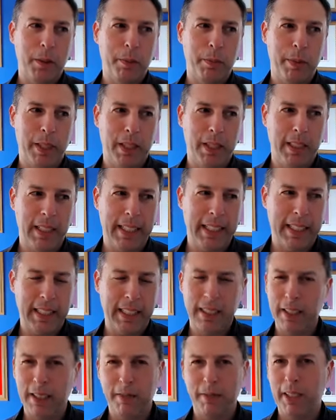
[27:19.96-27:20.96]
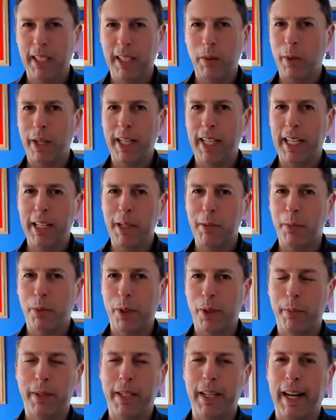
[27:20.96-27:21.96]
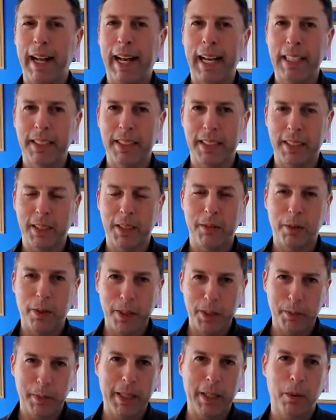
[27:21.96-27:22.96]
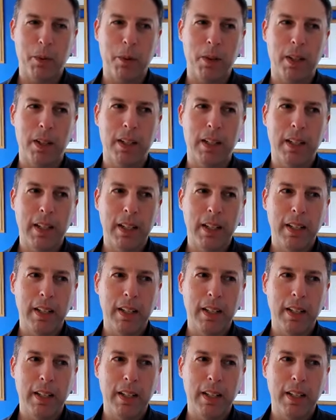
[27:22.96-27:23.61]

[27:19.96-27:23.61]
being like, it could have gone away at any point, but it hasn't. You've always made it work.